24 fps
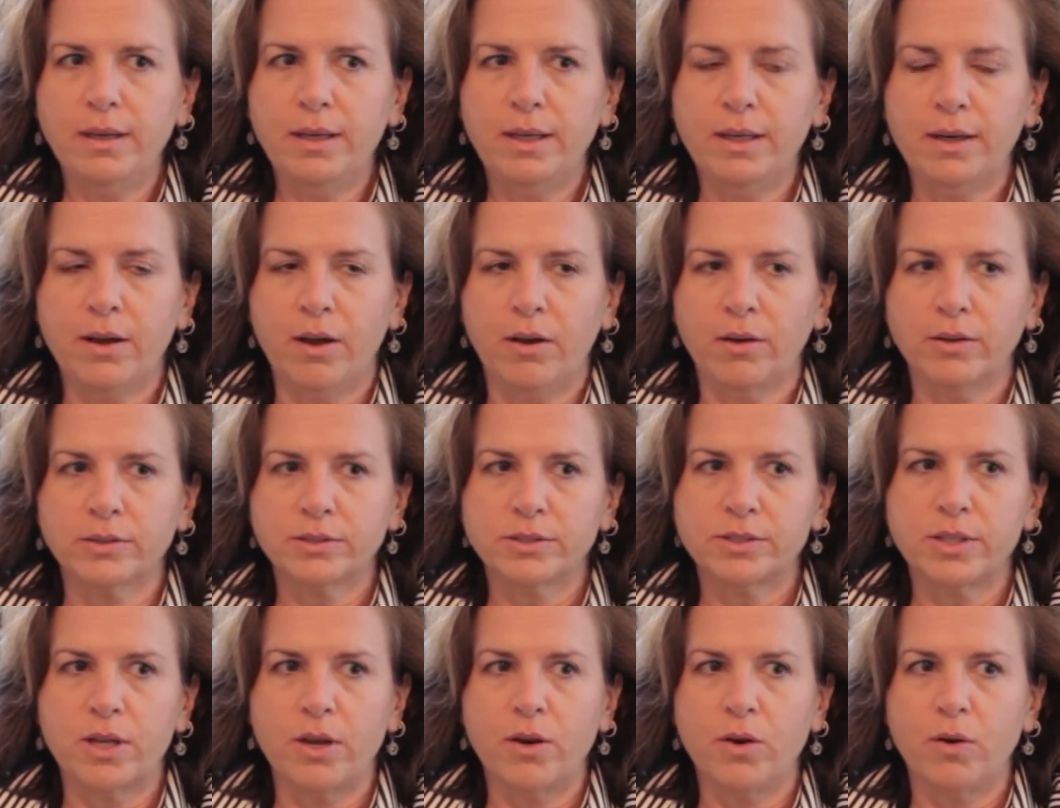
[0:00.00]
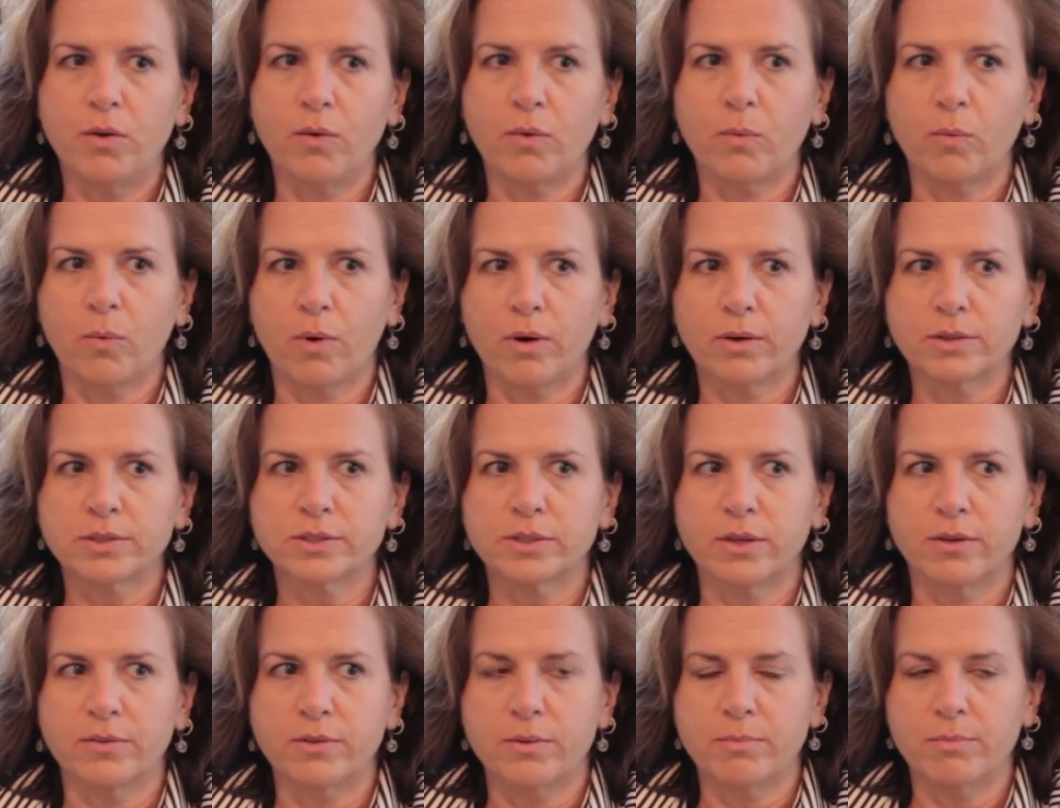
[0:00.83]
It also
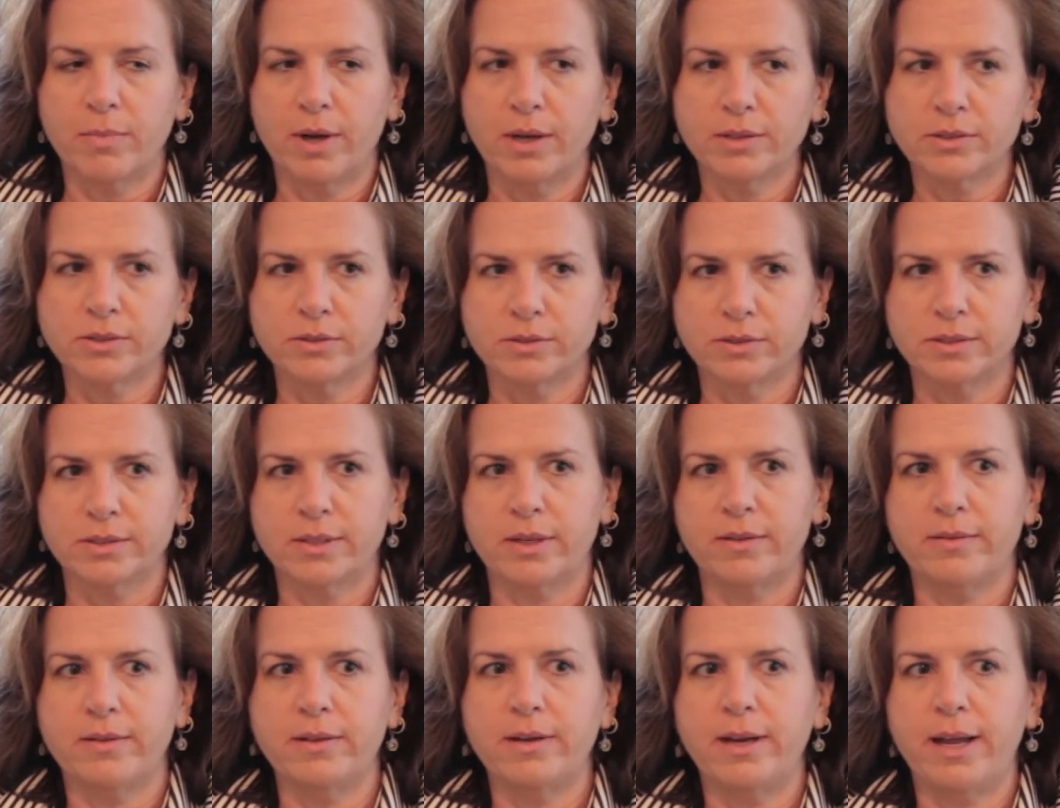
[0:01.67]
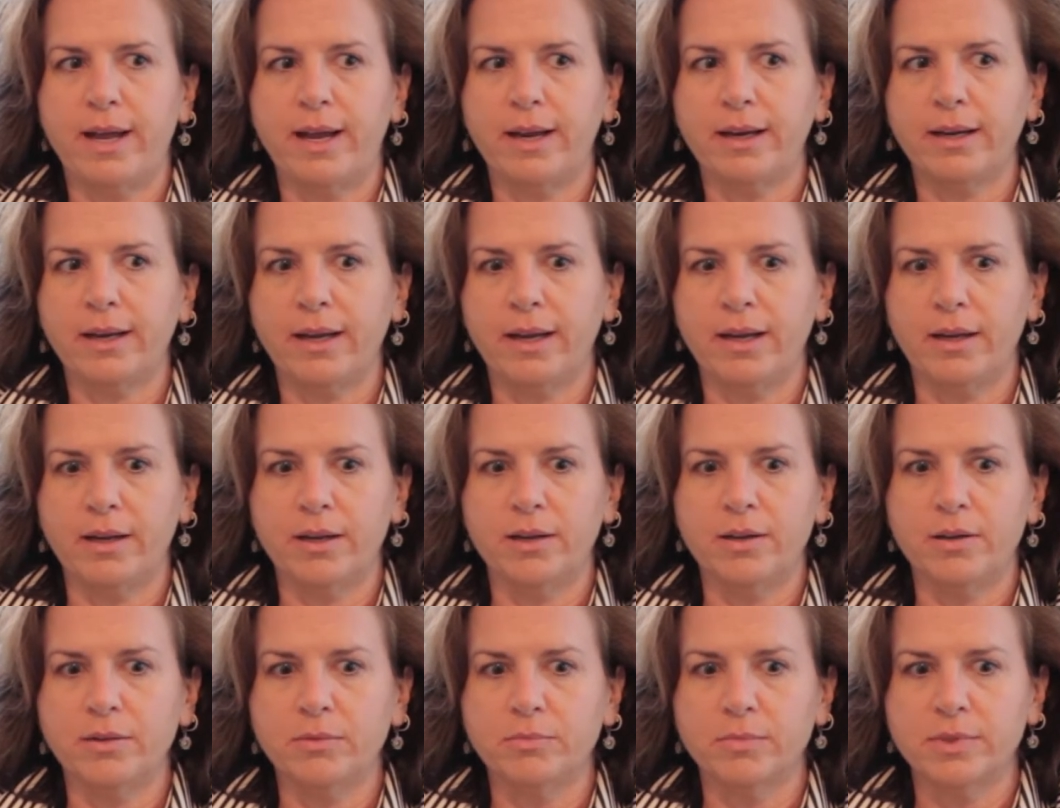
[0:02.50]
works on the muscles of the neck
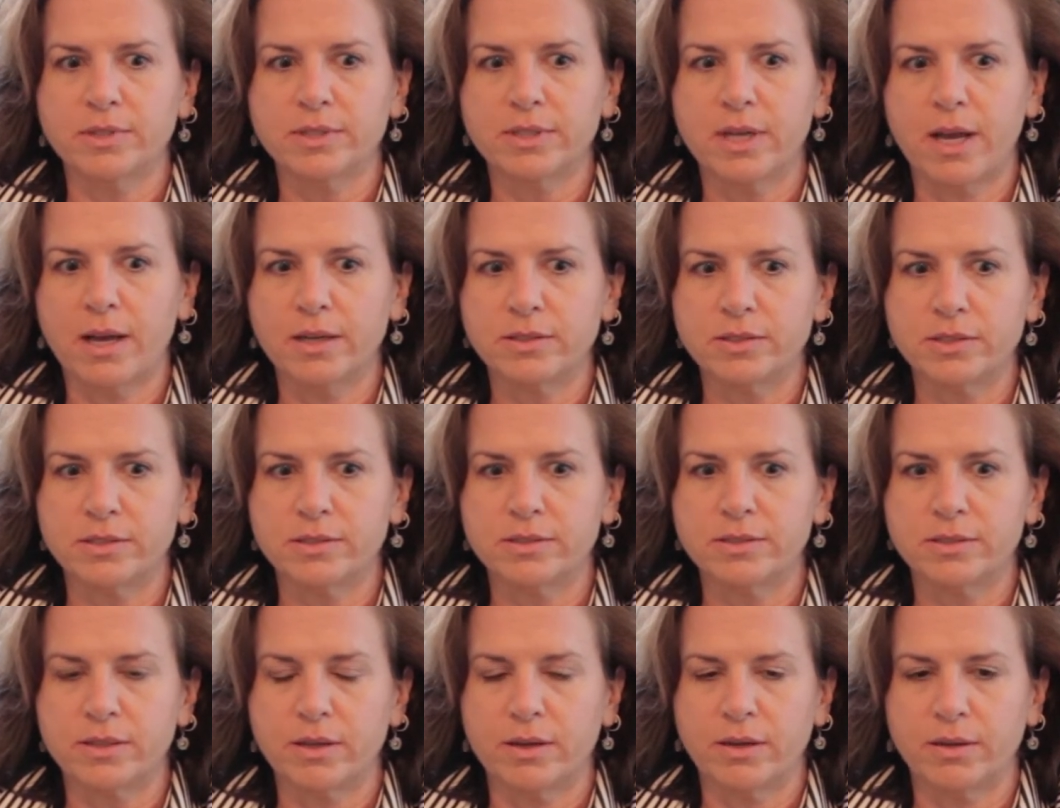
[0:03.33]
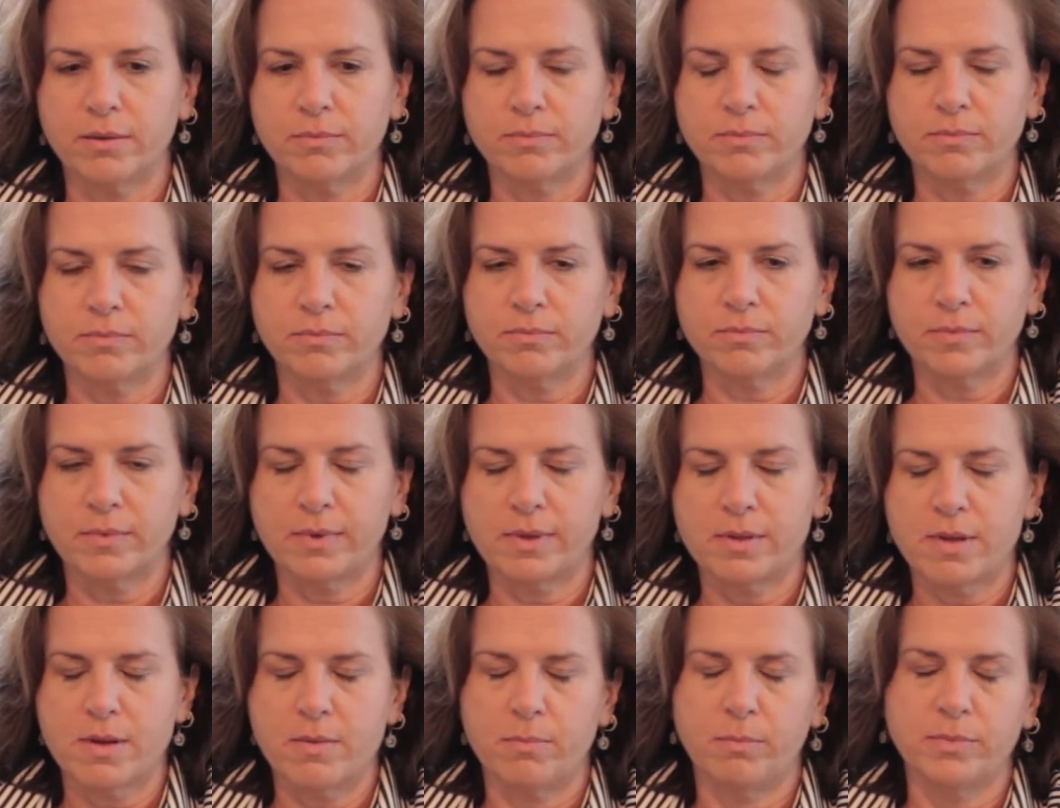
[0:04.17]
and massages
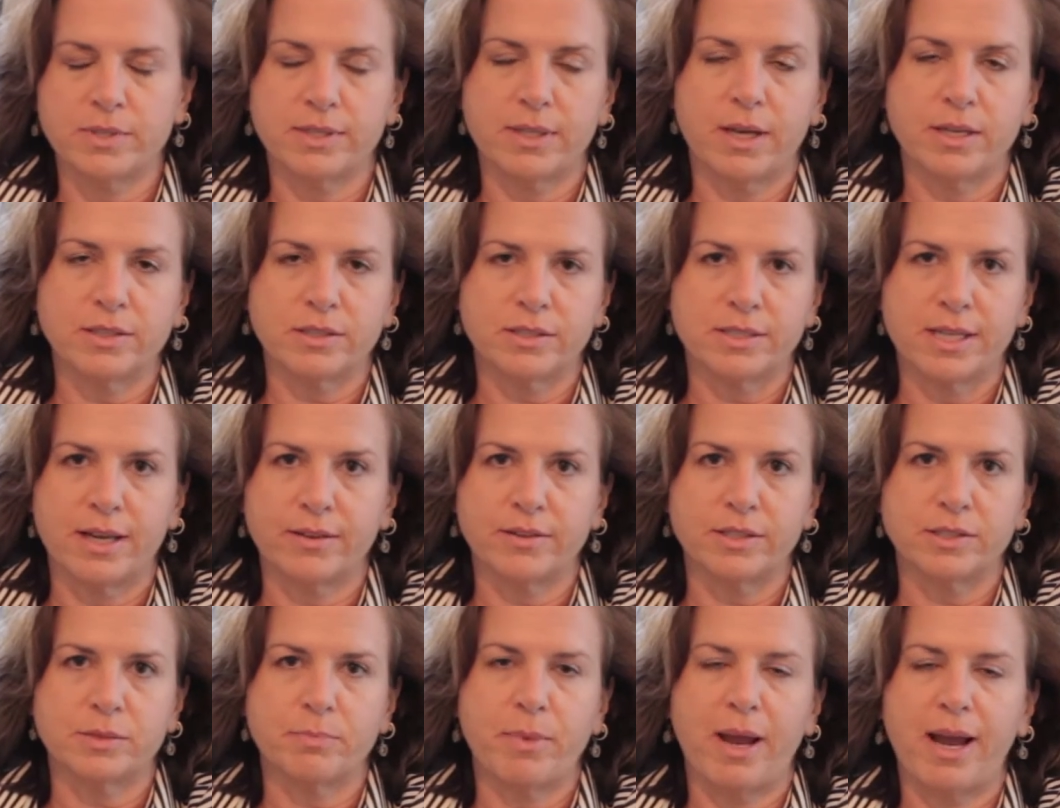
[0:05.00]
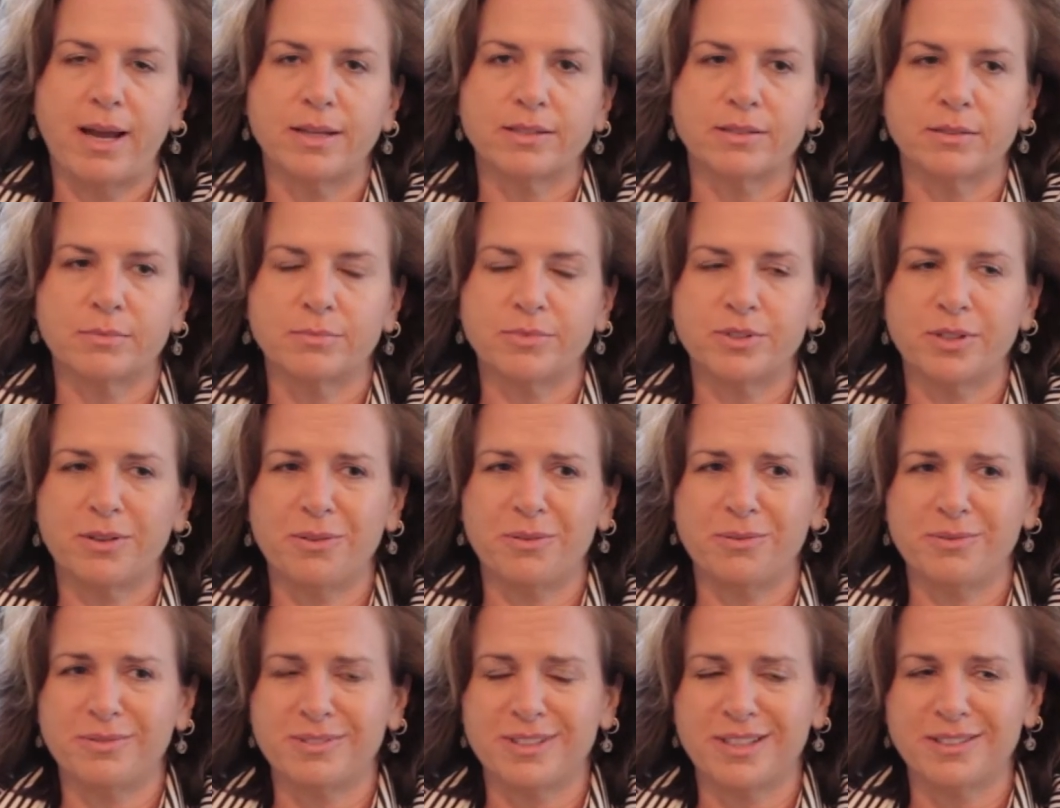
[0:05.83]
out the spasms.
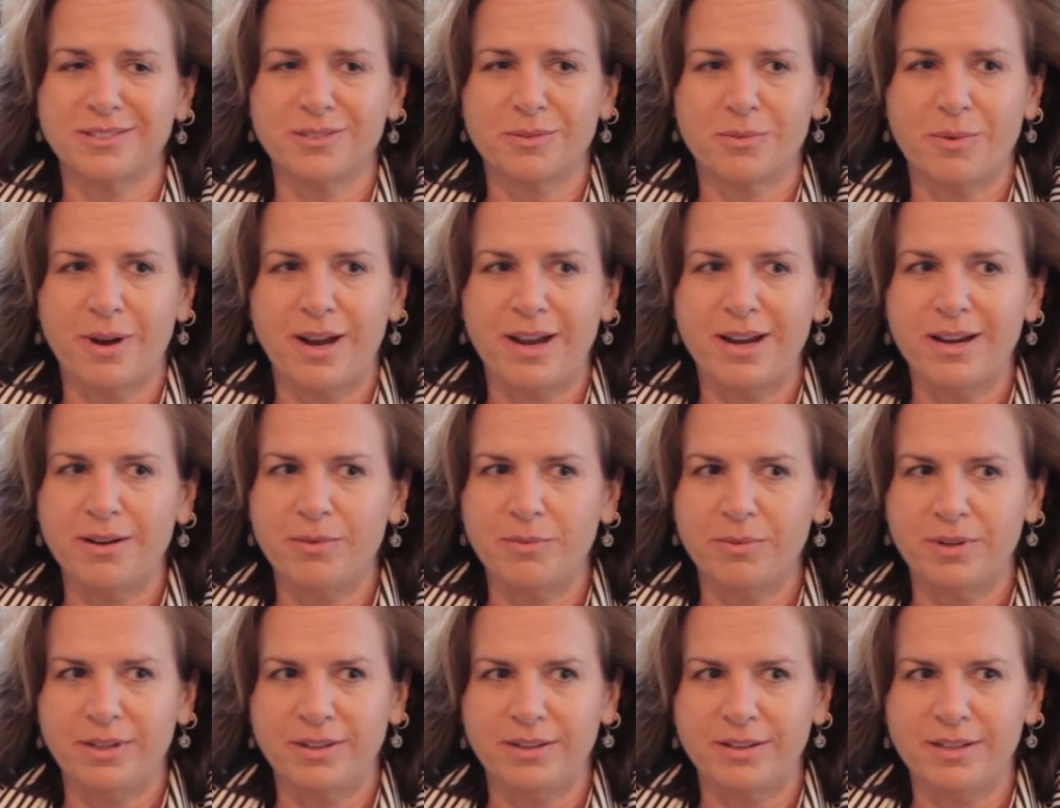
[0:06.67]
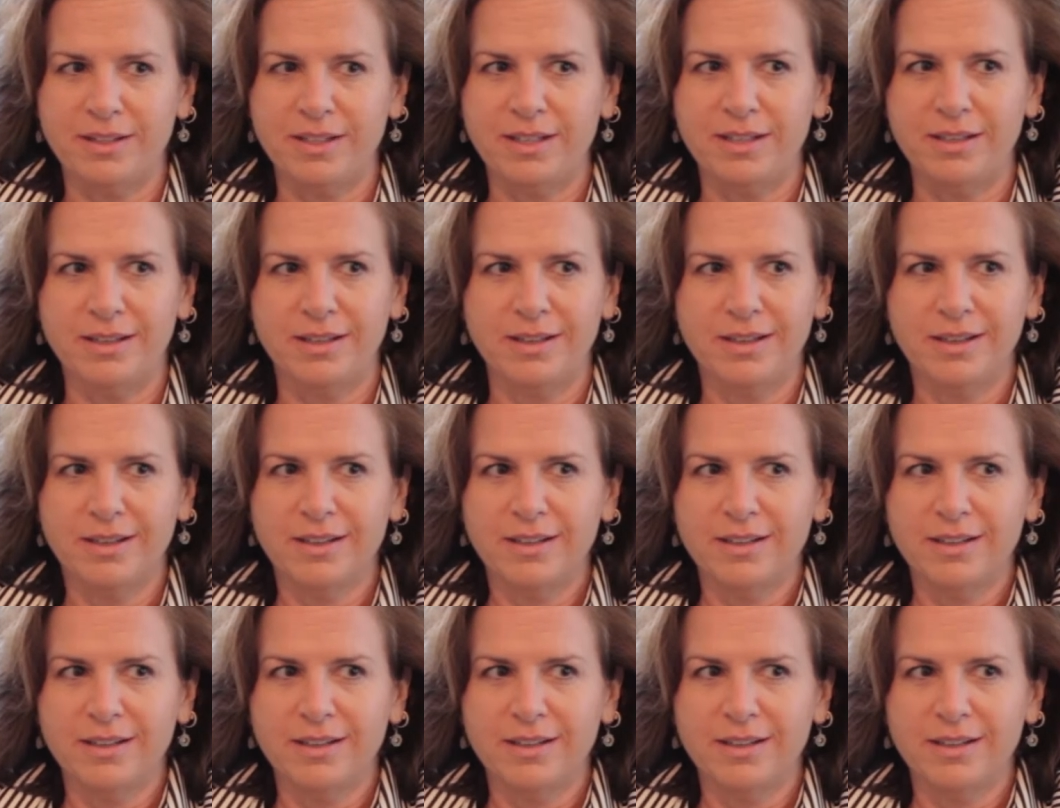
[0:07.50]
So it does away with the